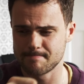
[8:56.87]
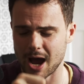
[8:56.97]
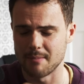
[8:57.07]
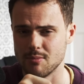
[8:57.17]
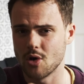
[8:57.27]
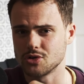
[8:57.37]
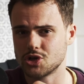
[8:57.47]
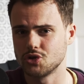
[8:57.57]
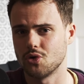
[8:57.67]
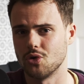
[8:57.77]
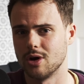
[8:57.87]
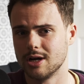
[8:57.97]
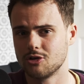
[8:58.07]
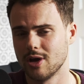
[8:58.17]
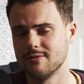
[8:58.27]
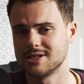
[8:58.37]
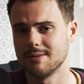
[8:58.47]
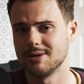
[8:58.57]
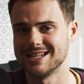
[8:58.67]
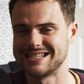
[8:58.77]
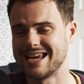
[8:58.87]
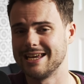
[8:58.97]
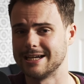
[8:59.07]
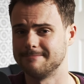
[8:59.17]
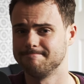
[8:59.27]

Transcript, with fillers: I'm not sure Creative Assembly and Sega